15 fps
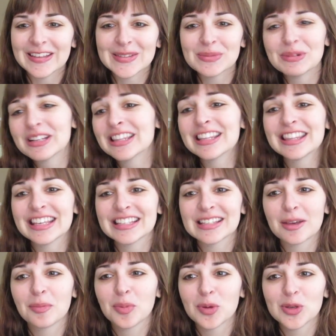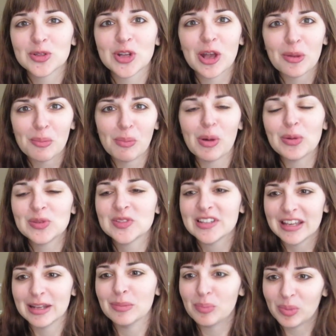It's one of the things I appreciate most
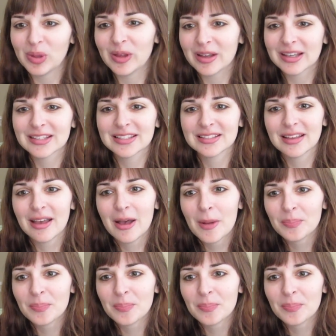in books.